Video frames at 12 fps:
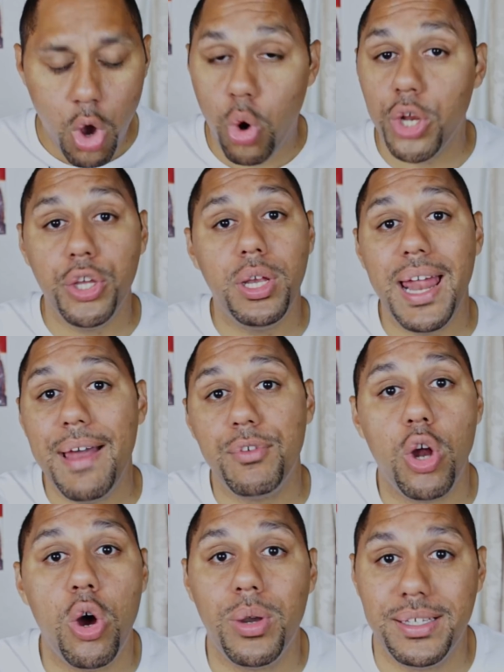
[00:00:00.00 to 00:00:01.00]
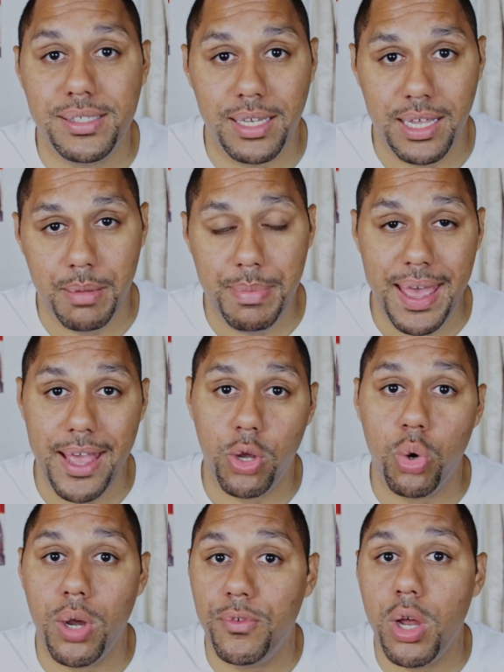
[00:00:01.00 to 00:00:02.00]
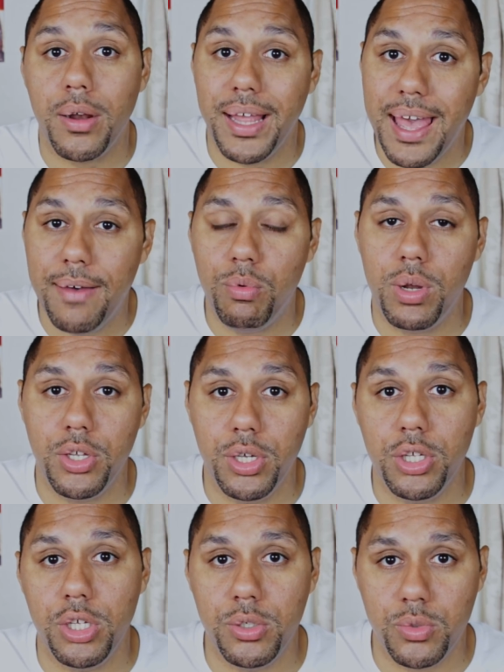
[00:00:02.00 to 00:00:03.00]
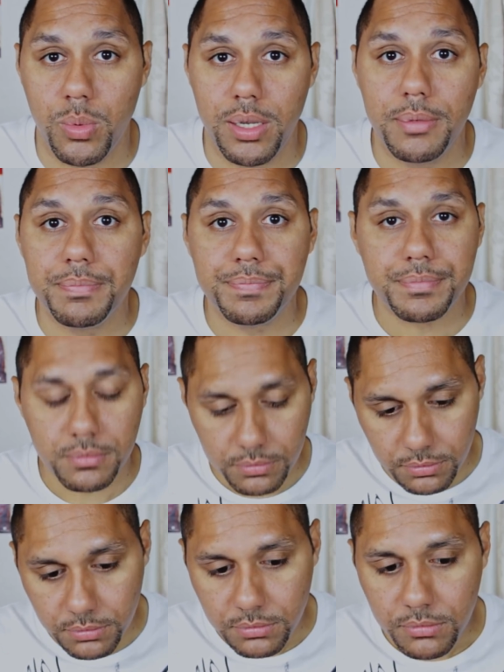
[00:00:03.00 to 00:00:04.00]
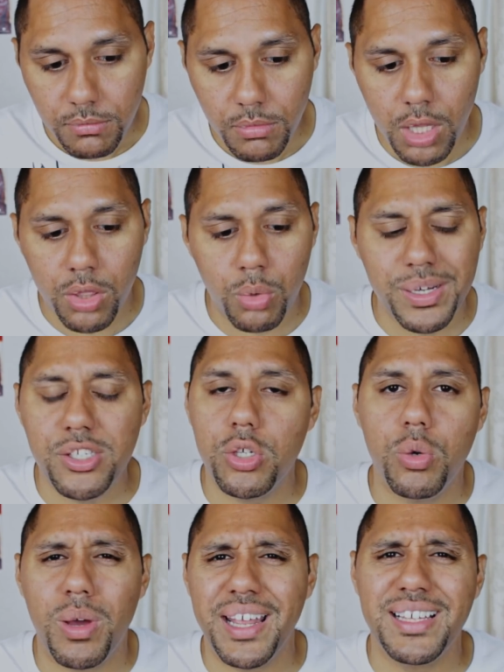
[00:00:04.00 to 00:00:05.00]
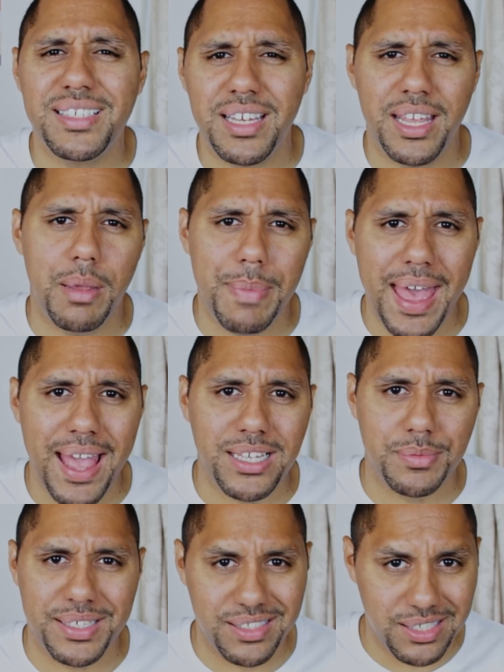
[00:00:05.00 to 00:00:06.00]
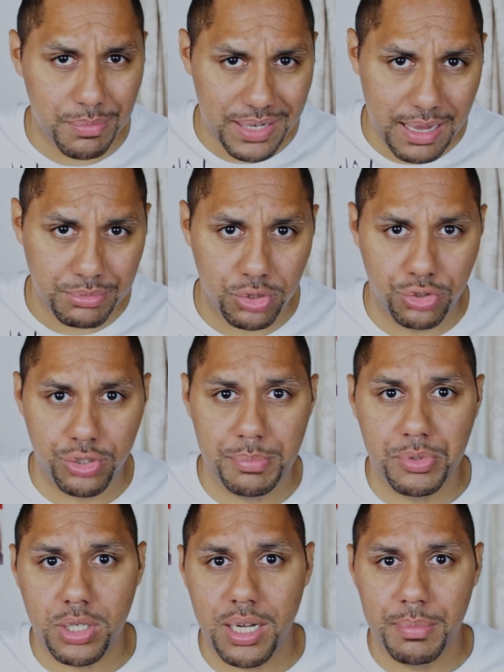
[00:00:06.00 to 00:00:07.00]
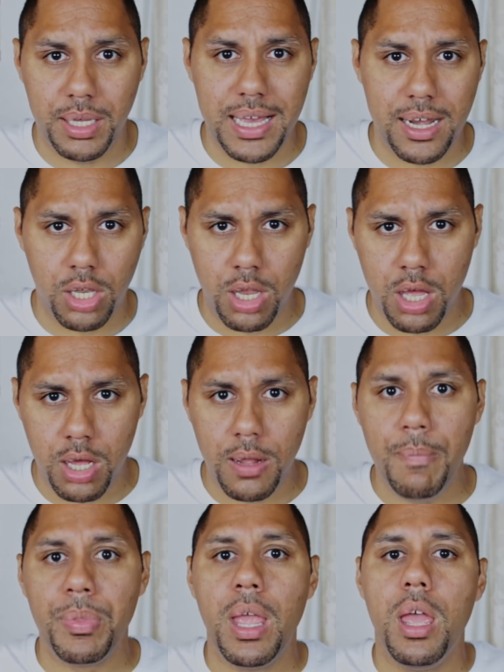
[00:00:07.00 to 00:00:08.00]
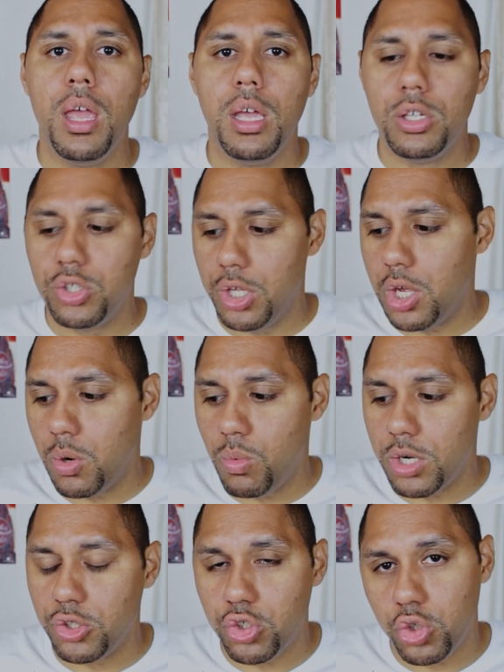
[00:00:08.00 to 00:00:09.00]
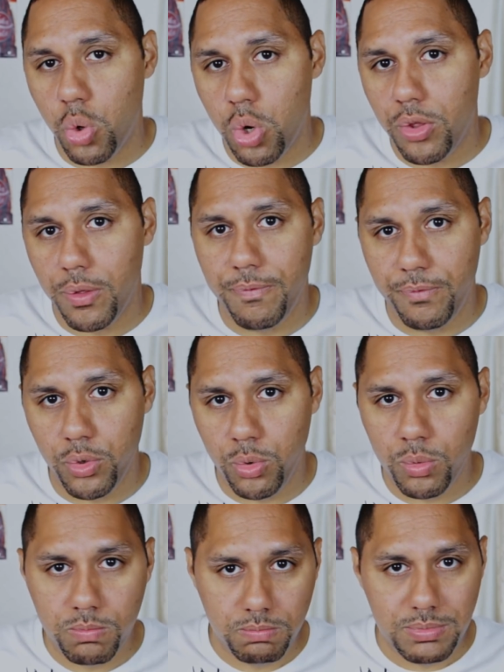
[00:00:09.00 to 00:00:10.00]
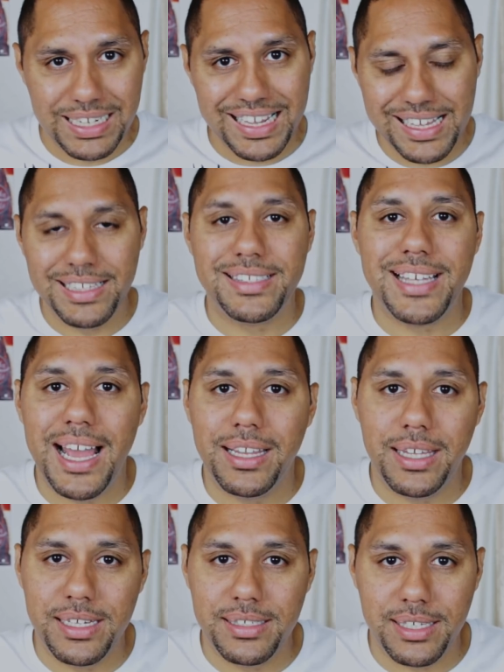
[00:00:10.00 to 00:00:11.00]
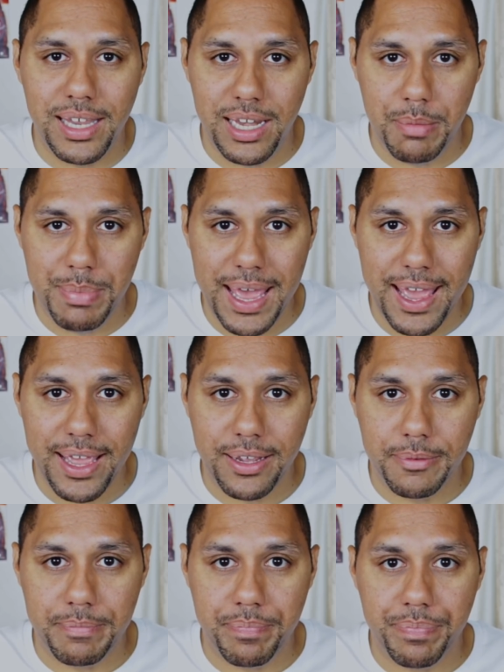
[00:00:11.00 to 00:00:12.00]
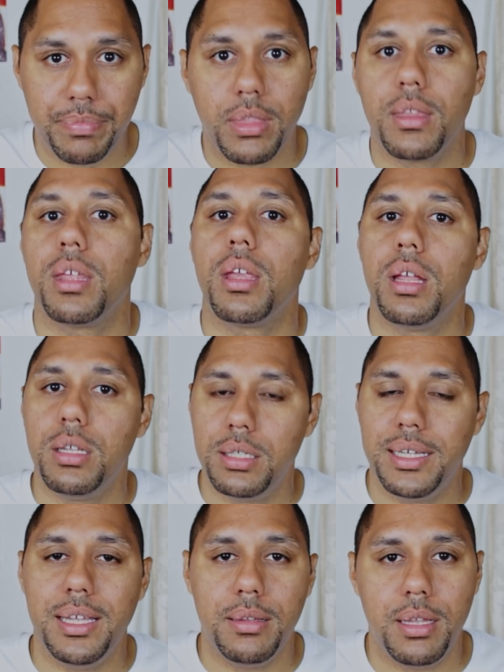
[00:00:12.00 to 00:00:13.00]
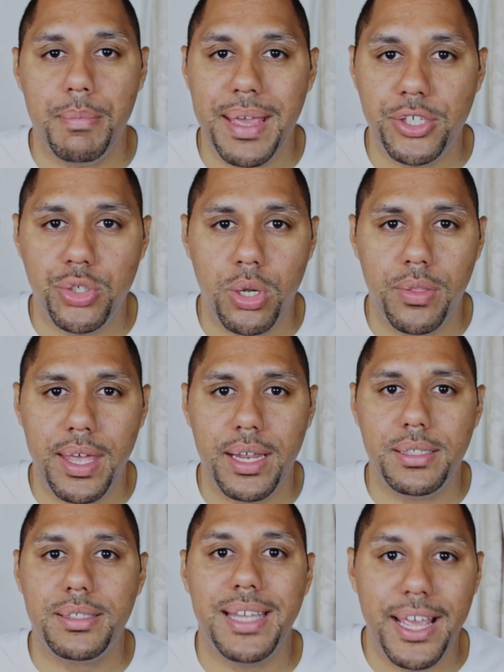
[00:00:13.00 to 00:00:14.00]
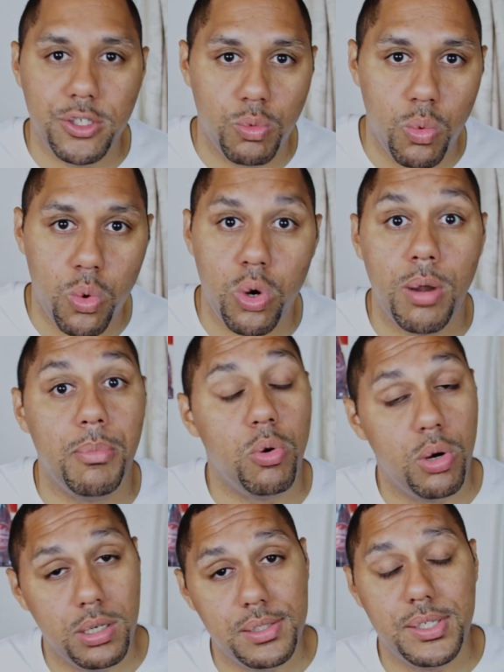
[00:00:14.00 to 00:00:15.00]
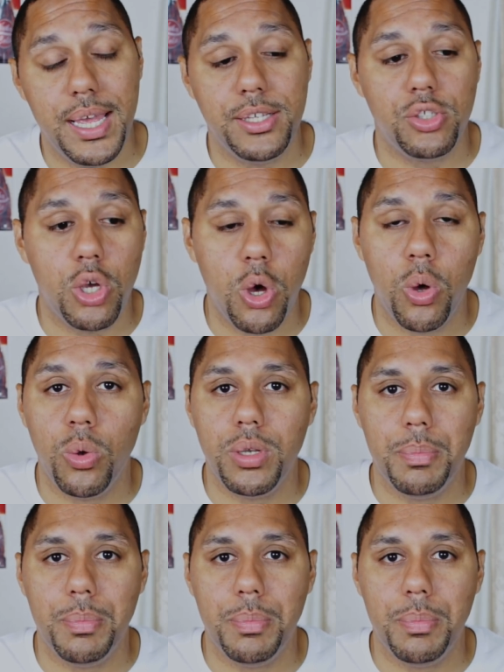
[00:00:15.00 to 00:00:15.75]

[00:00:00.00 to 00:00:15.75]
Or you can have your own insulated bag. Or if you already have one, you can use one. The reason you want an insulated bag is because sometimes the trips are going to be kind of long. So you're going to want to store the food inside the insulated bag to make sure that it stays warm or it stays cold,